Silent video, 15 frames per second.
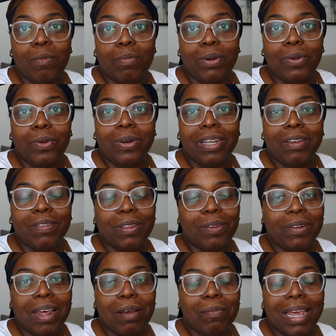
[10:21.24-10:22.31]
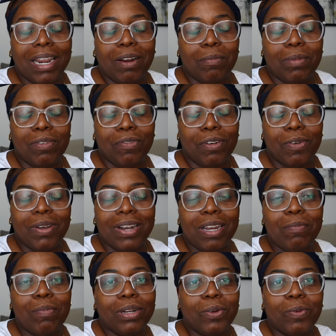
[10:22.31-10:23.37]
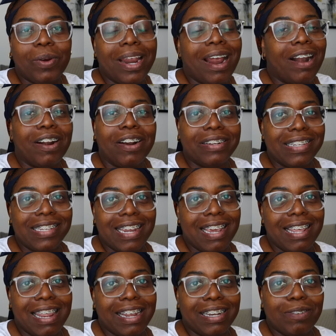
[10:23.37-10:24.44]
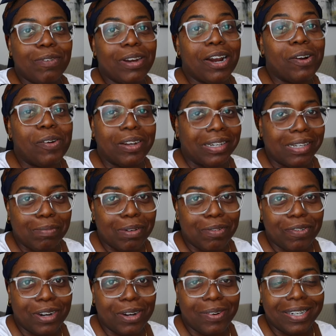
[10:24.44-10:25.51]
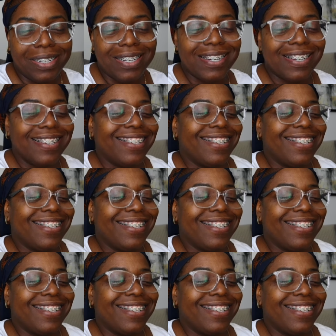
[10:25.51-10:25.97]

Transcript: upload, even though that might not be frequently, but we are not saying that. We are going to be frequent.